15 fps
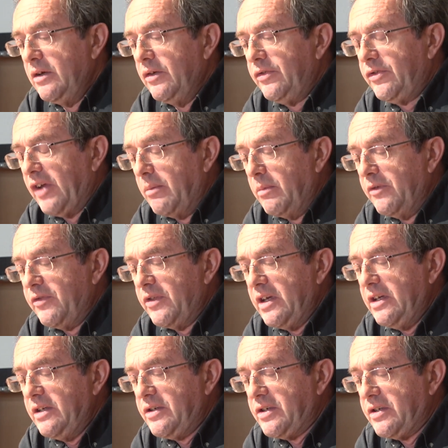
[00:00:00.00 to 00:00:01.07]
Some of
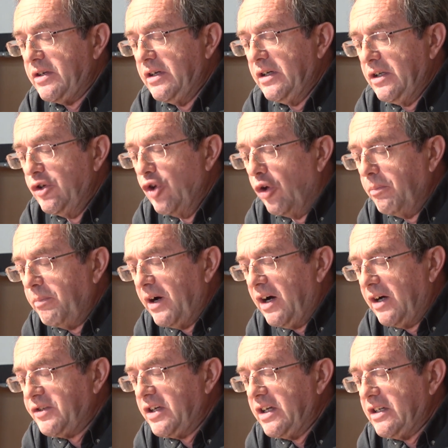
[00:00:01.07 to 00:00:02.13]
these
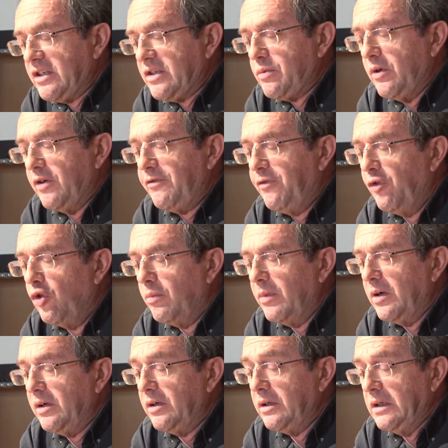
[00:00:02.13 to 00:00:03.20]
non-partyists were
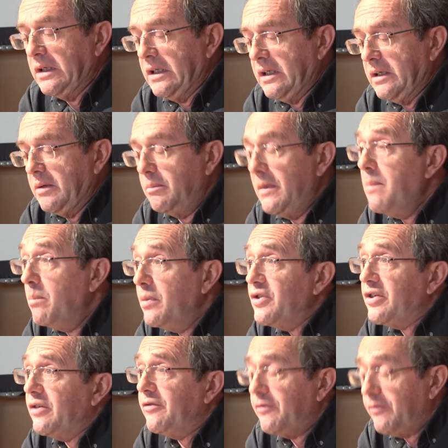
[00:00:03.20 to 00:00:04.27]
former
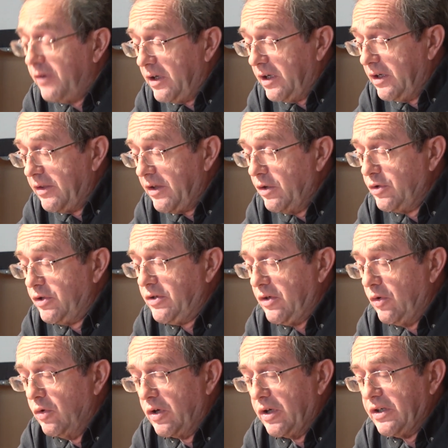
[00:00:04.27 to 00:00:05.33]
members of
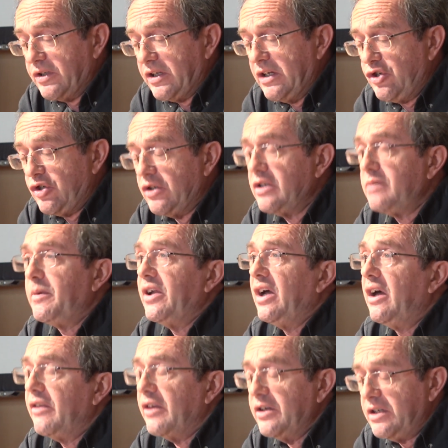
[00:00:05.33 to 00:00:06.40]
those organizations, but
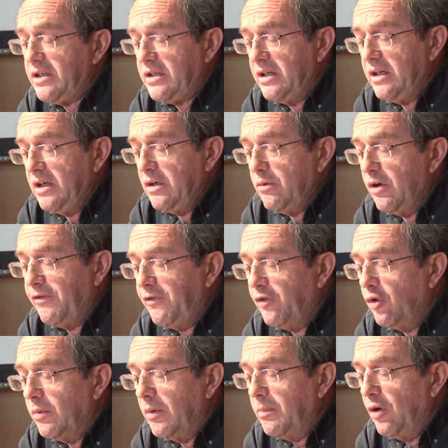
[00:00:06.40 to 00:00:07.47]
others were former